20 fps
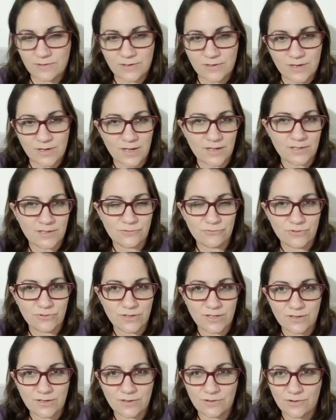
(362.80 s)

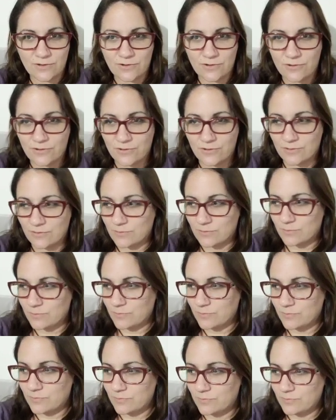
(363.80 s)
country or
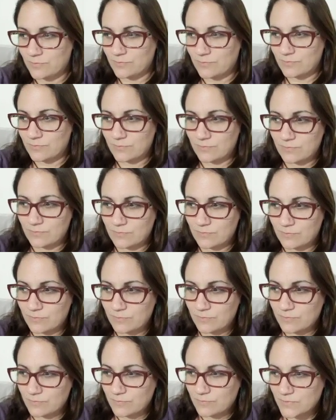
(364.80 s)

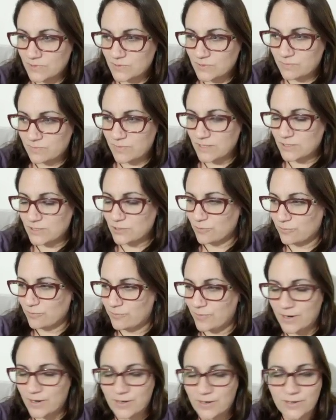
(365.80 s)
special
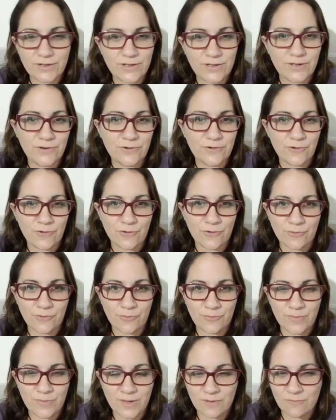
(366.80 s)
party, or
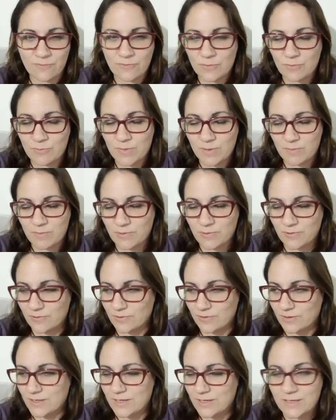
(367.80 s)
being with
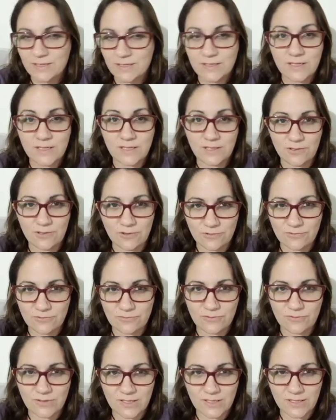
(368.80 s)
people they
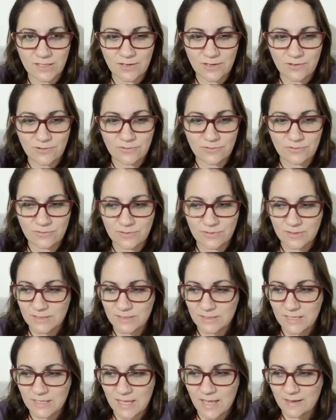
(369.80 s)
don't really know.
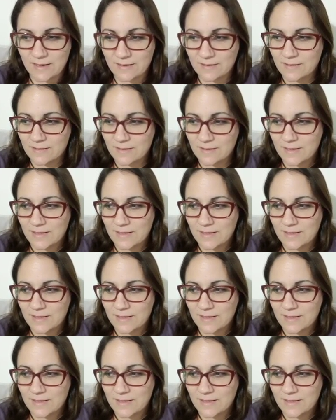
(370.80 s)
It's like